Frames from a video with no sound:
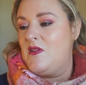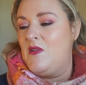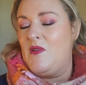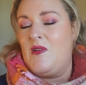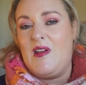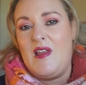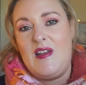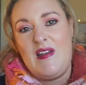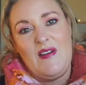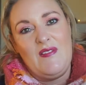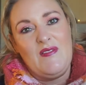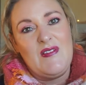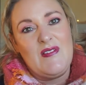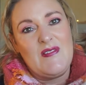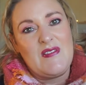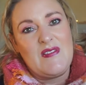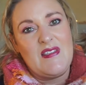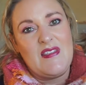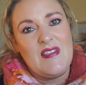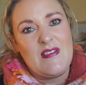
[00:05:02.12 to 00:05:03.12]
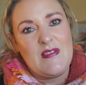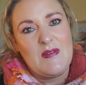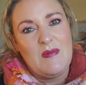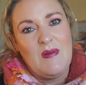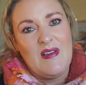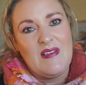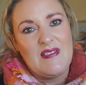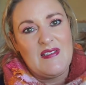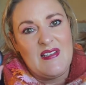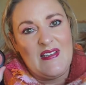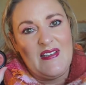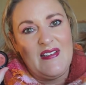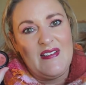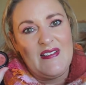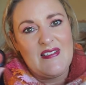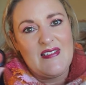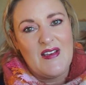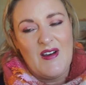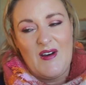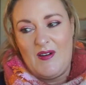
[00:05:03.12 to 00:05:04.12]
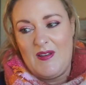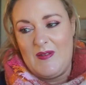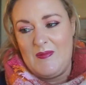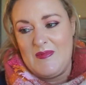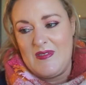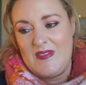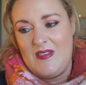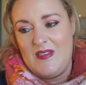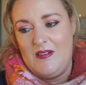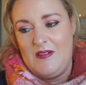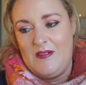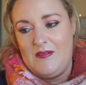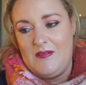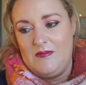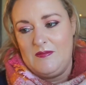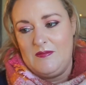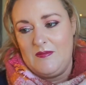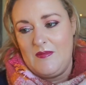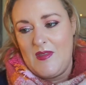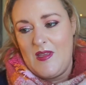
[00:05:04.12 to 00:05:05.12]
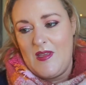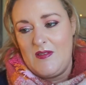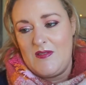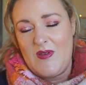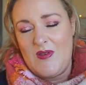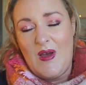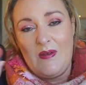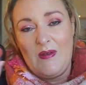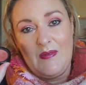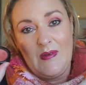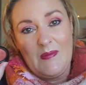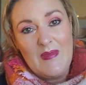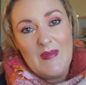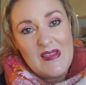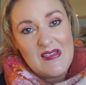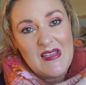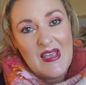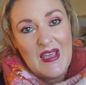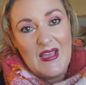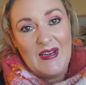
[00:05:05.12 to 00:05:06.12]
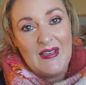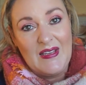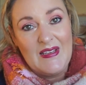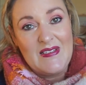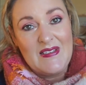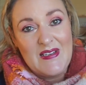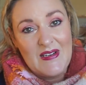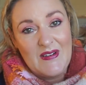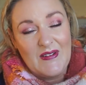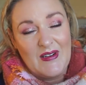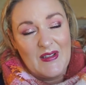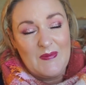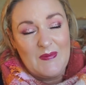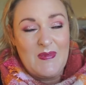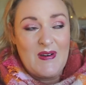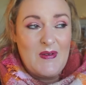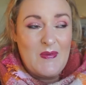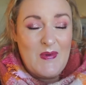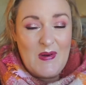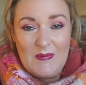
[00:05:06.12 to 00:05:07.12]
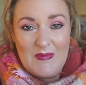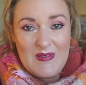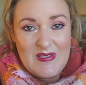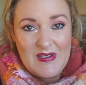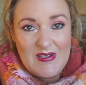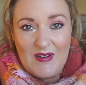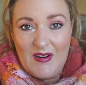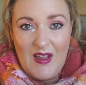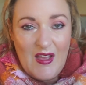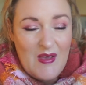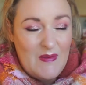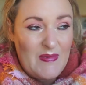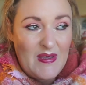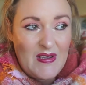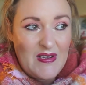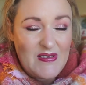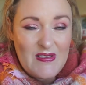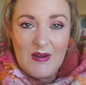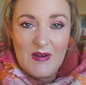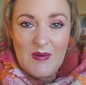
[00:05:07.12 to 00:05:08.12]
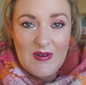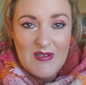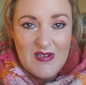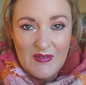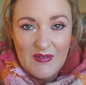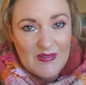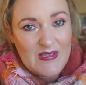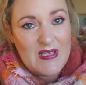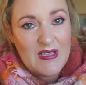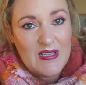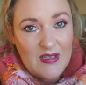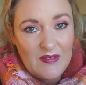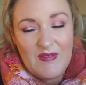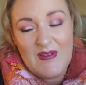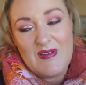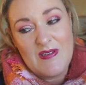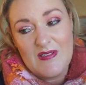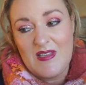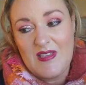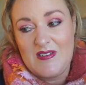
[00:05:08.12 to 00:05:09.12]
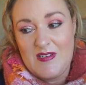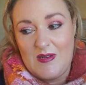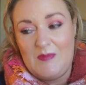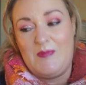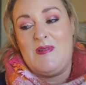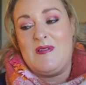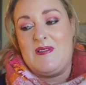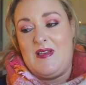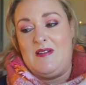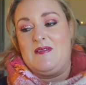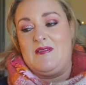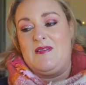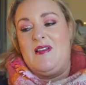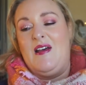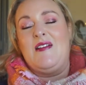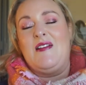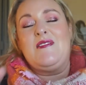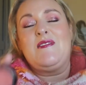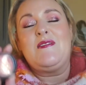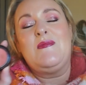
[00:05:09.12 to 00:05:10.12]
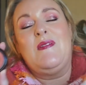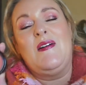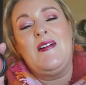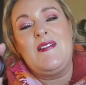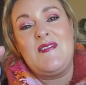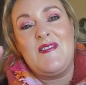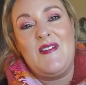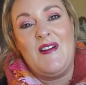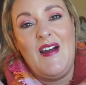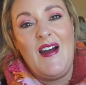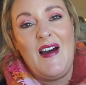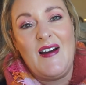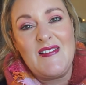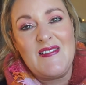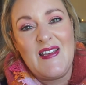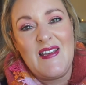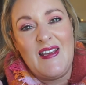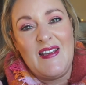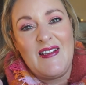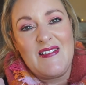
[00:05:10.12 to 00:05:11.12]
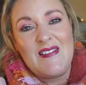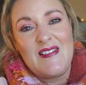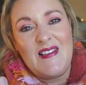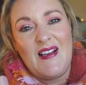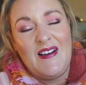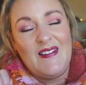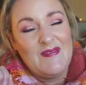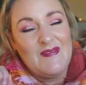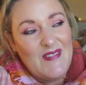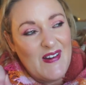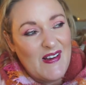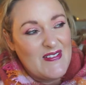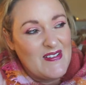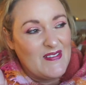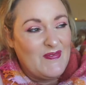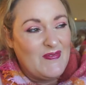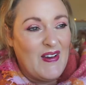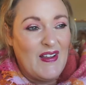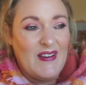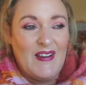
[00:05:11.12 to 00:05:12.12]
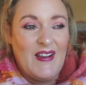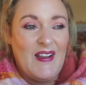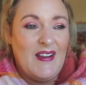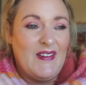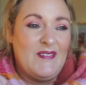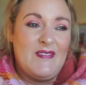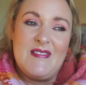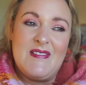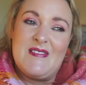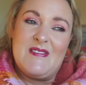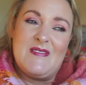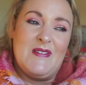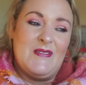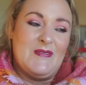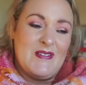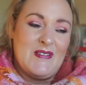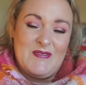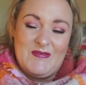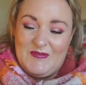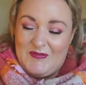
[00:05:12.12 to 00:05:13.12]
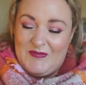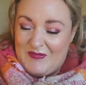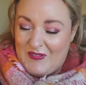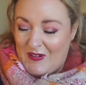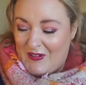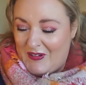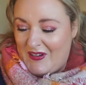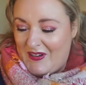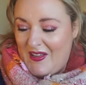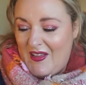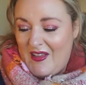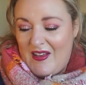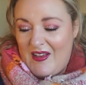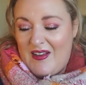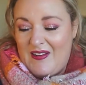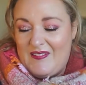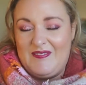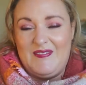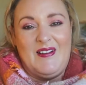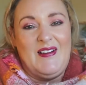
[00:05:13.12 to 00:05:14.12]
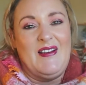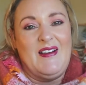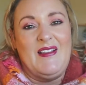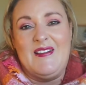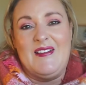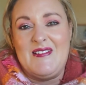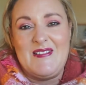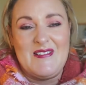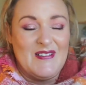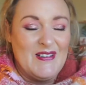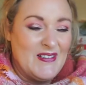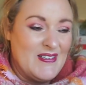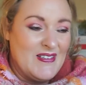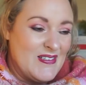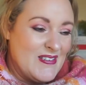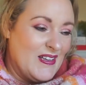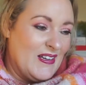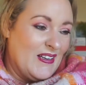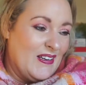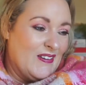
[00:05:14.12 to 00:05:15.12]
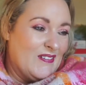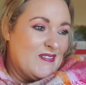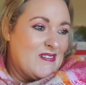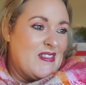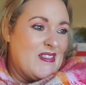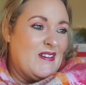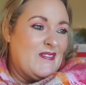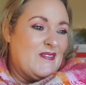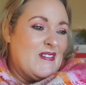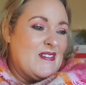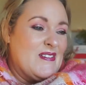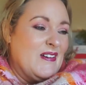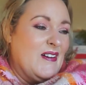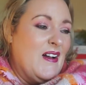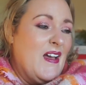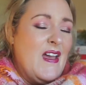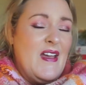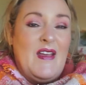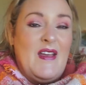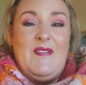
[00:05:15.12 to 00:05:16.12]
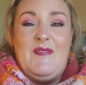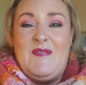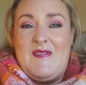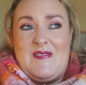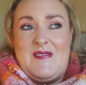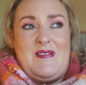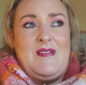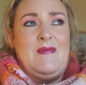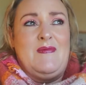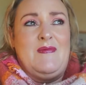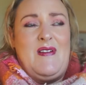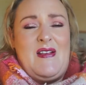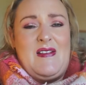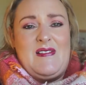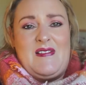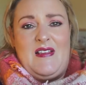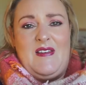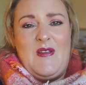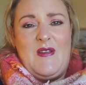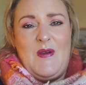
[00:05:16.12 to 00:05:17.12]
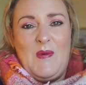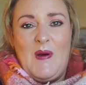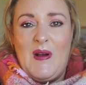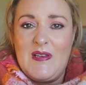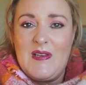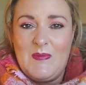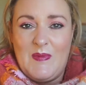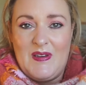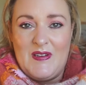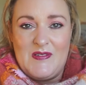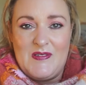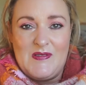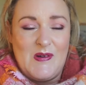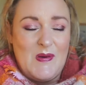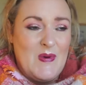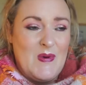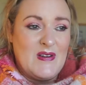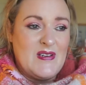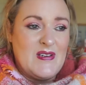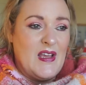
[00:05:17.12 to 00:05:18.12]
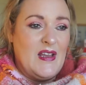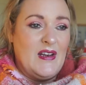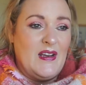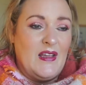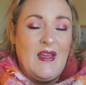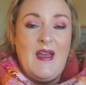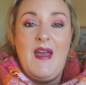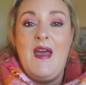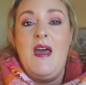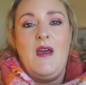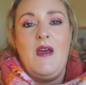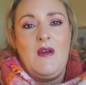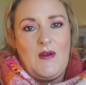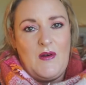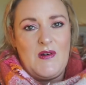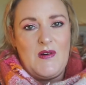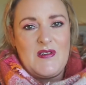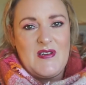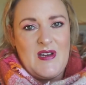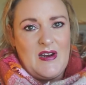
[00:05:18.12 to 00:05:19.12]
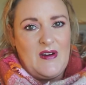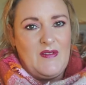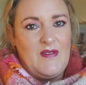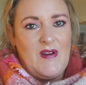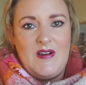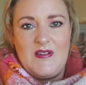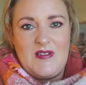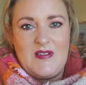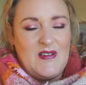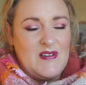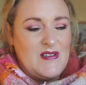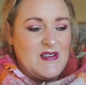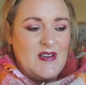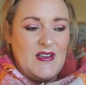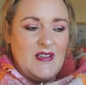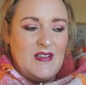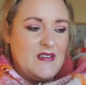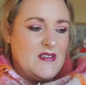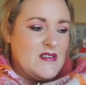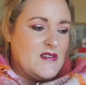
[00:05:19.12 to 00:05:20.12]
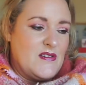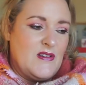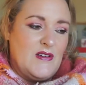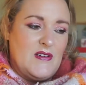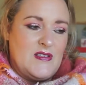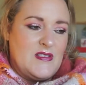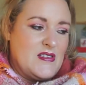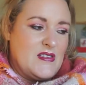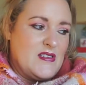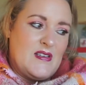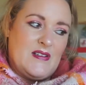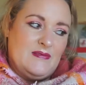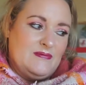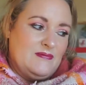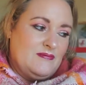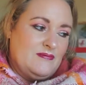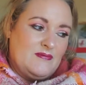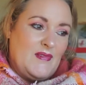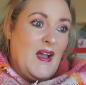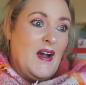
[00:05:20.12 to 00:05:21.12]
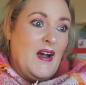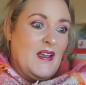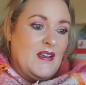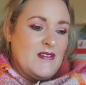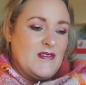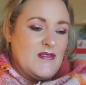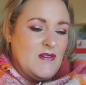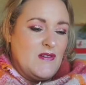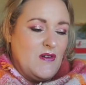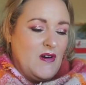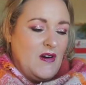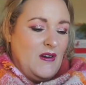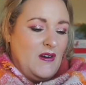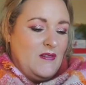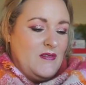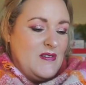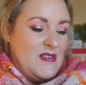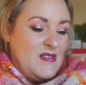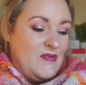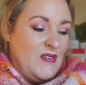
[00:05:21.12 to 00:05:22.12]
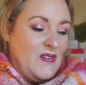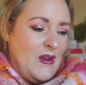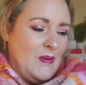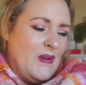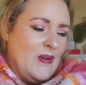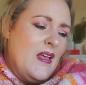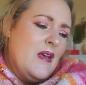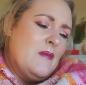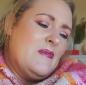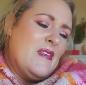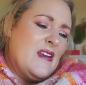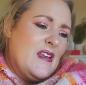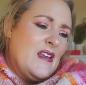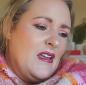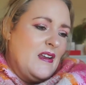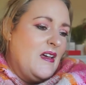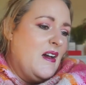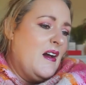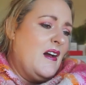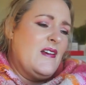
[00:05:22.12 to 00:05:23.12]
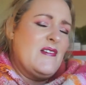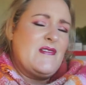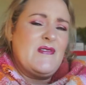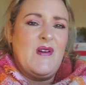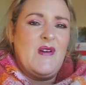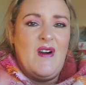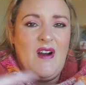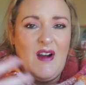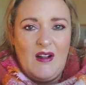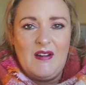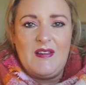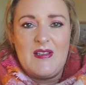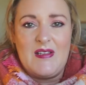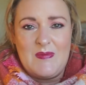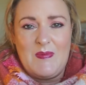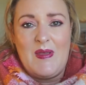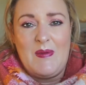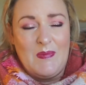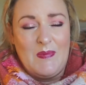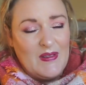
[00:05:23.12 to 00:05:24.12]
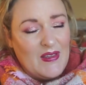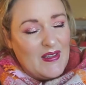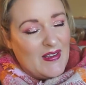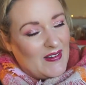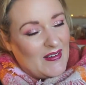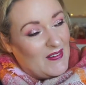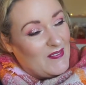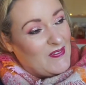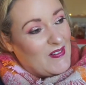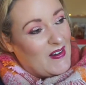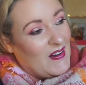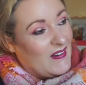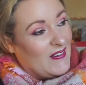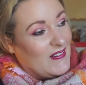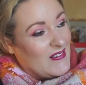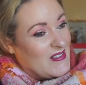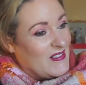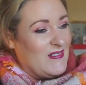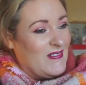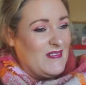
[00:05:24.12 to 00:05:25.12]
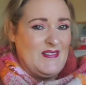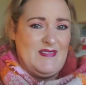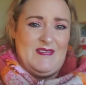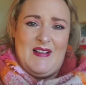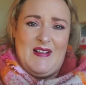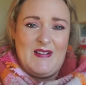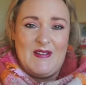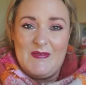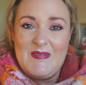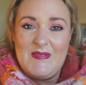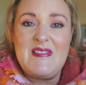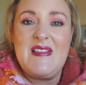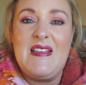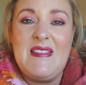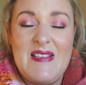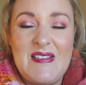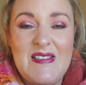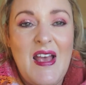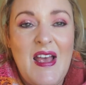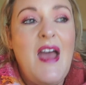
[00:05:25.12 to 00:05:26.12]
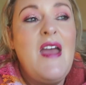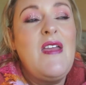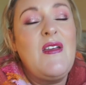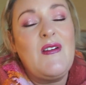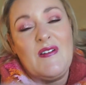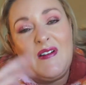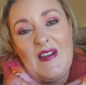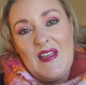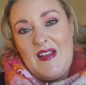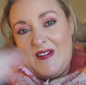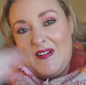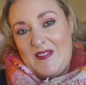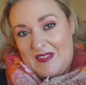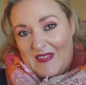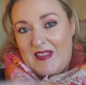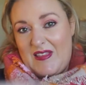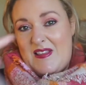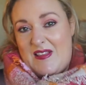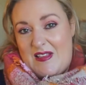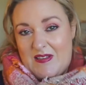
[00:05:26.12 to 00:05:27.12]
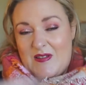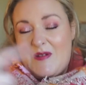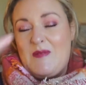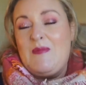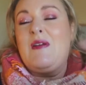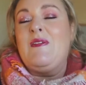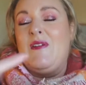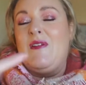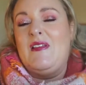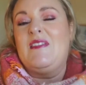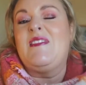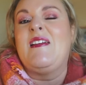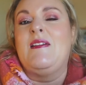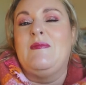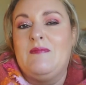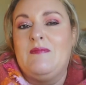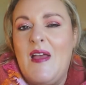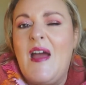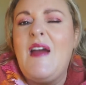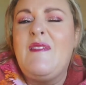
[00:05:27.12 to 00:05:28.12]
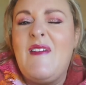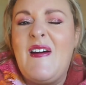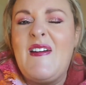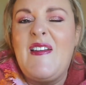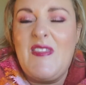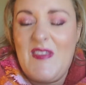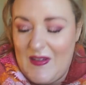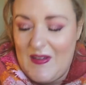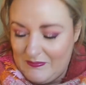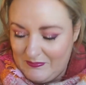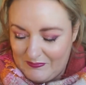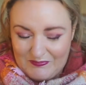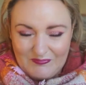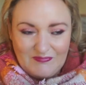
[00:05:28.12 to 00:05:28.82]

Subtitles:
goal and I've used it the 20 times. So I will miss Hayleigh dearly, but I won't miss her because I watch every single video that she puts out. I just watched her hot takes on Project Planet and it was so much fun. I really enjoyed it. I loved that video. If for some reason you watch me and you don't watch Hayleigh, go check her out because she is just, I adore her. She's phenomenal. Then again, I adore all these people that I follow. So I'm going to be saying this. You're going to hear, it's going to be a running theme. A running theme.